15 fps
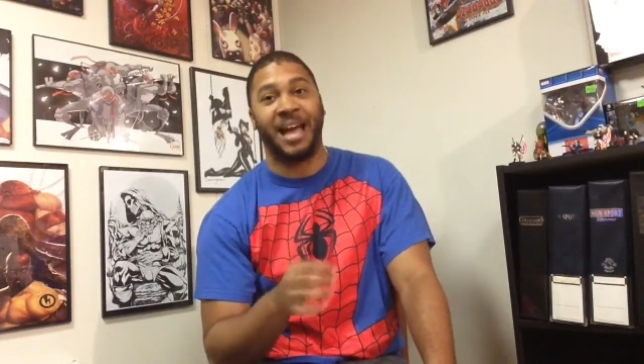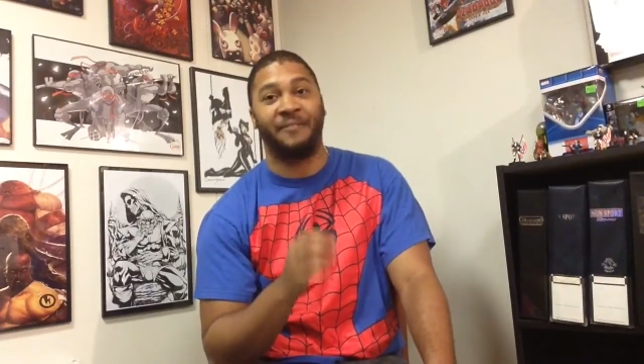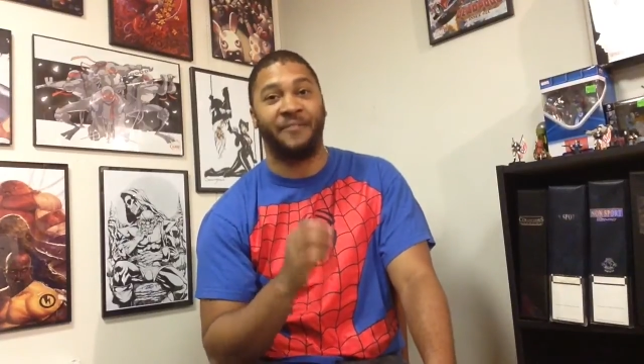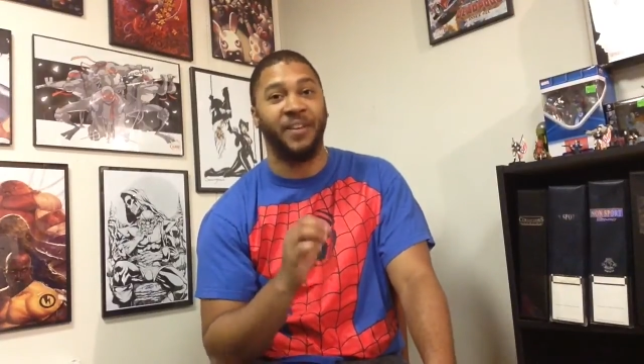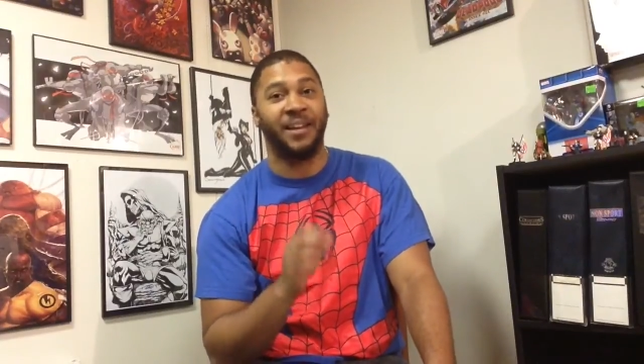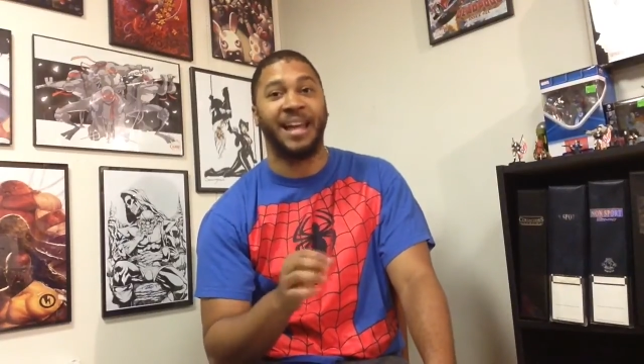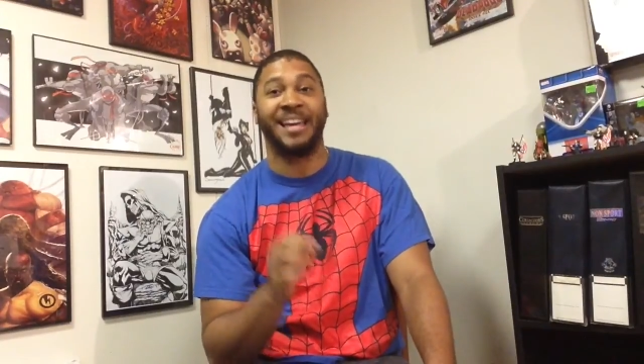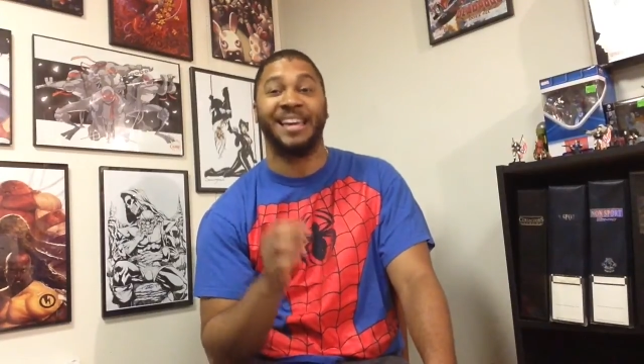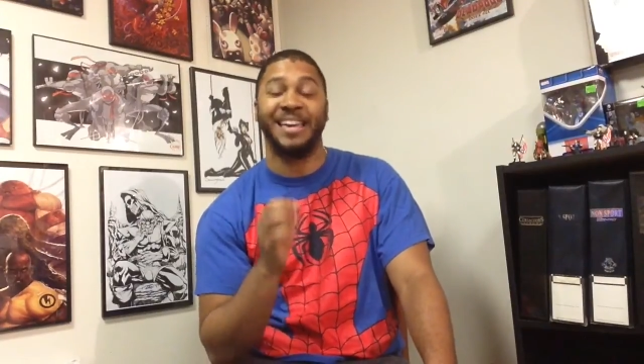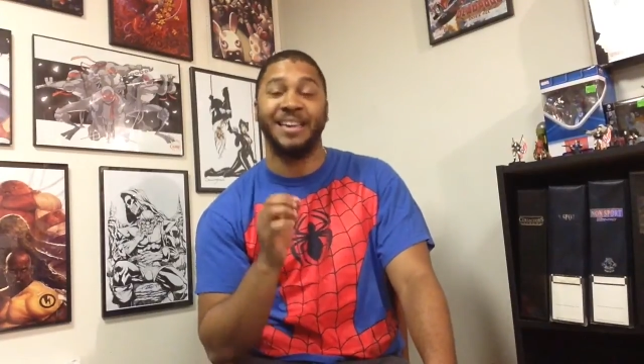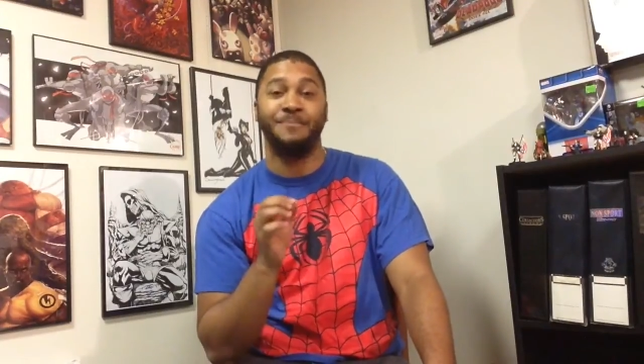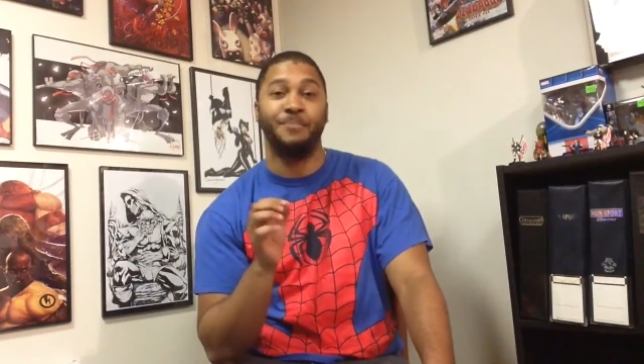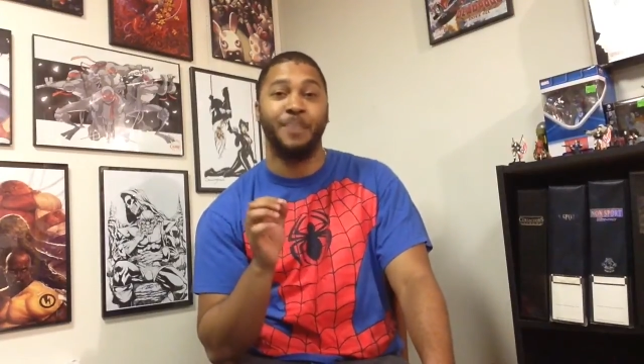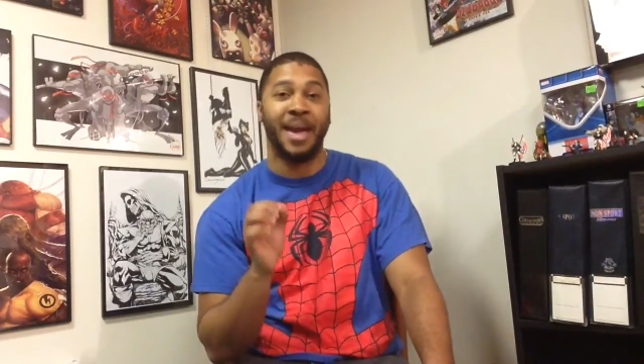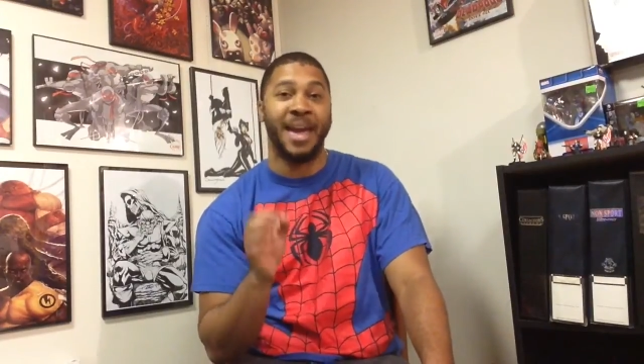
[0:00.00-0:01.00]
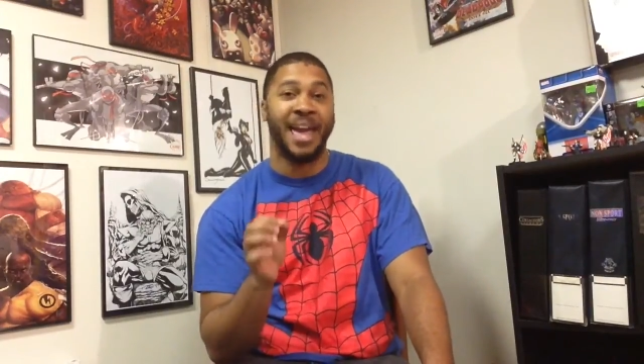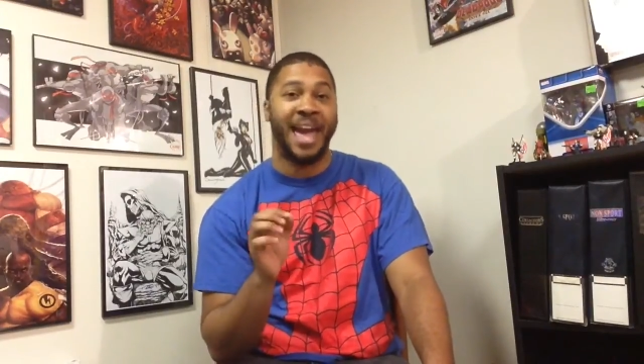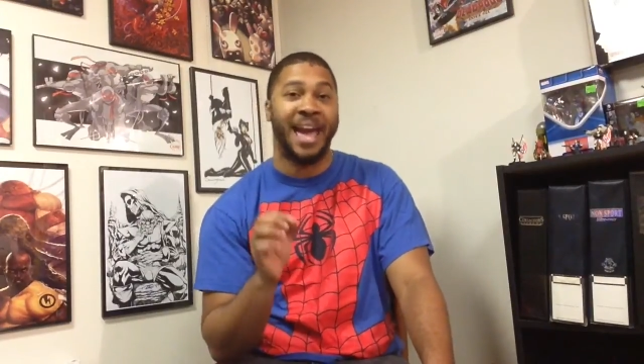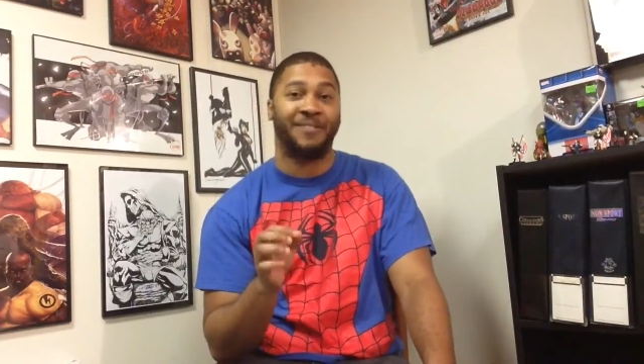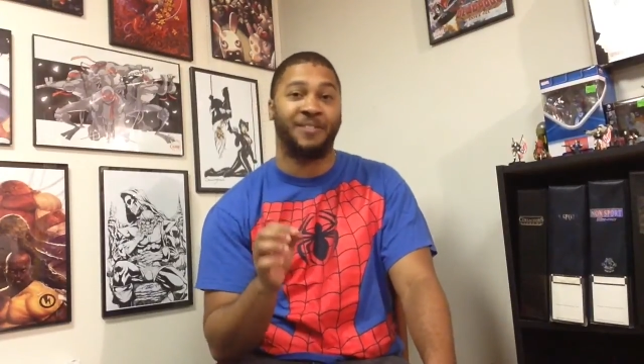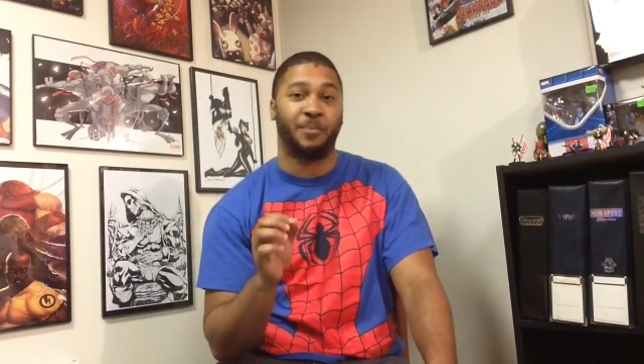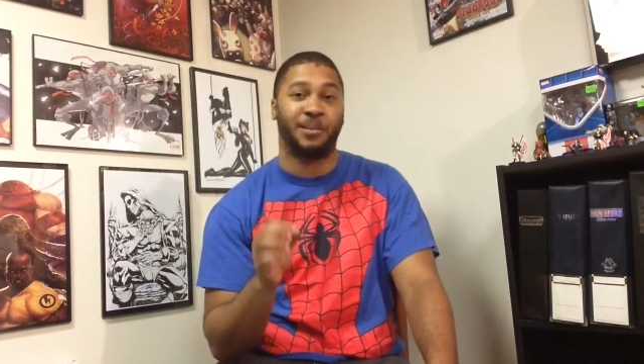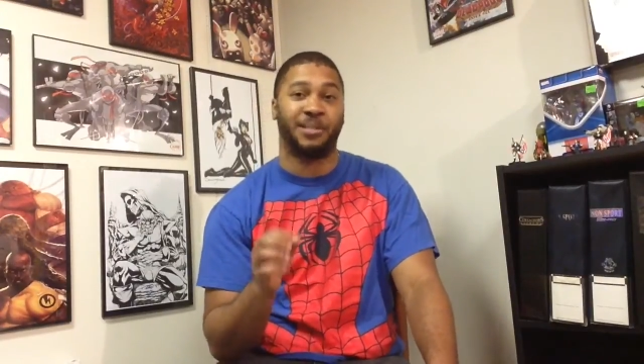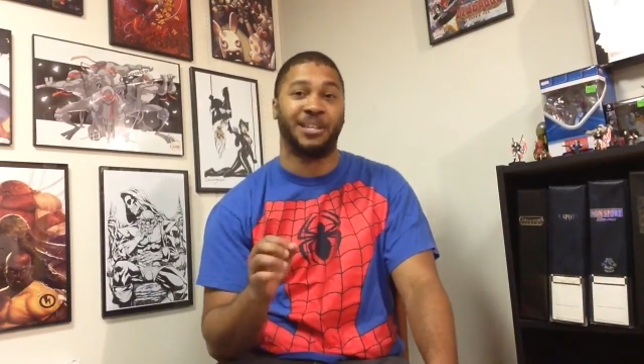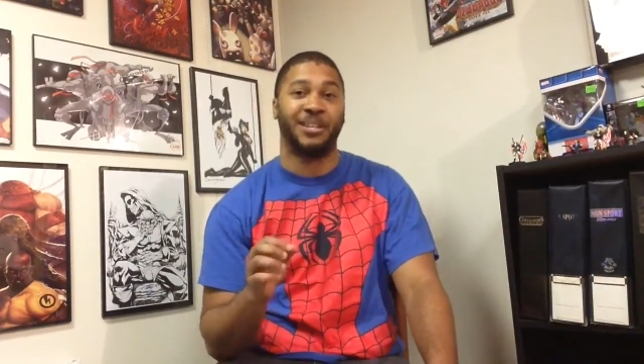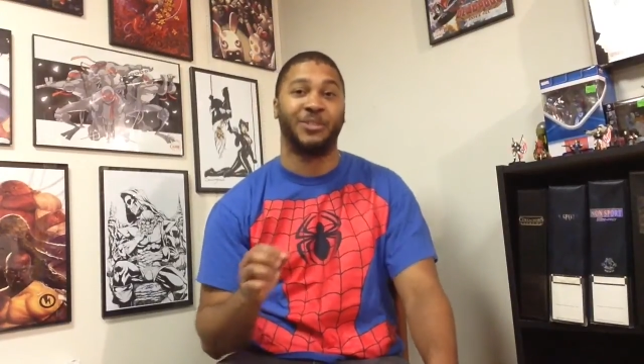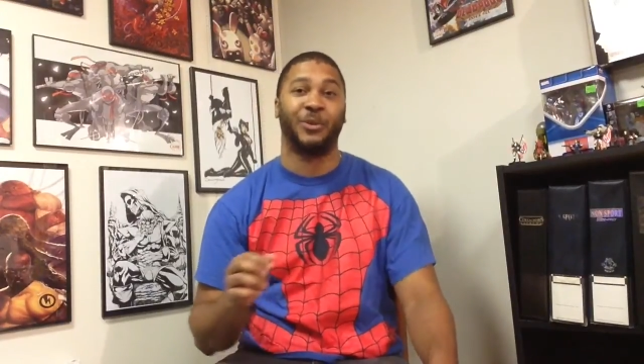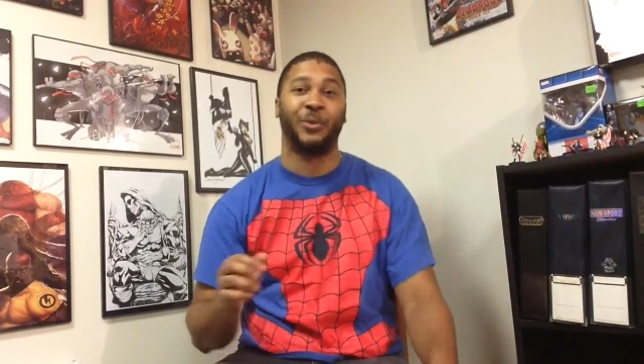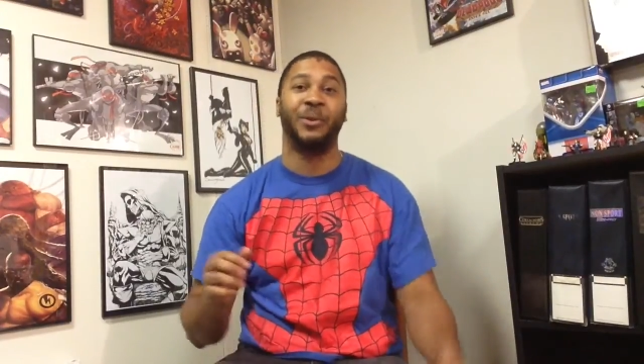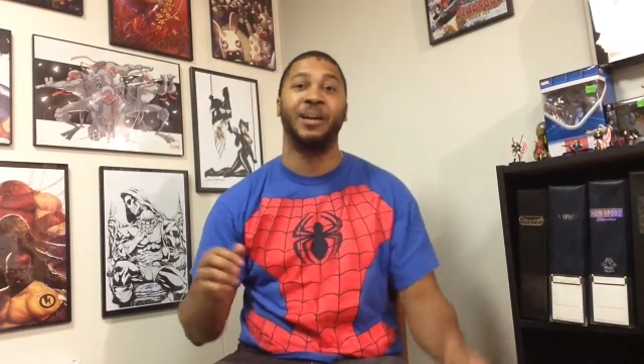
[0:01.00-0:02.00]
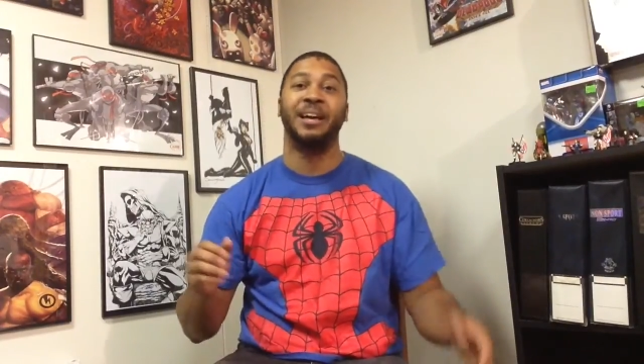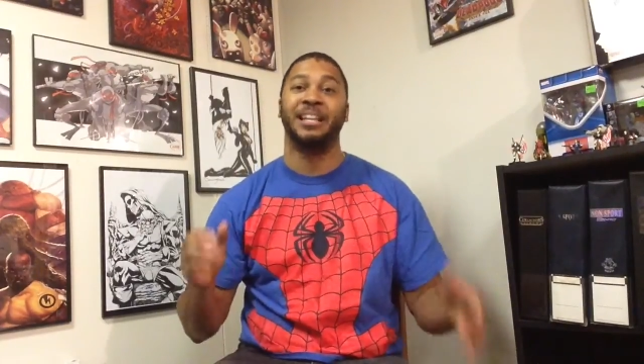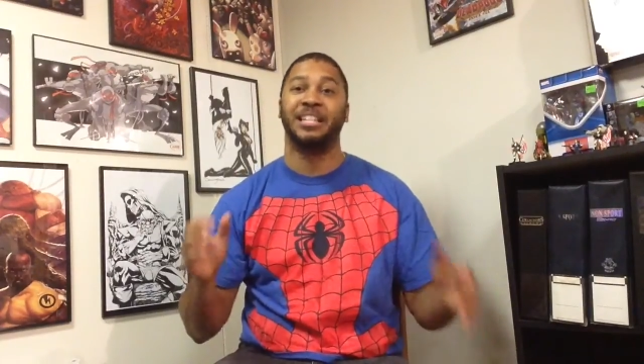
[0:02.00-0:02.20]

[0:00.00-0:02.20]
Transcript: I feel like he may have the potential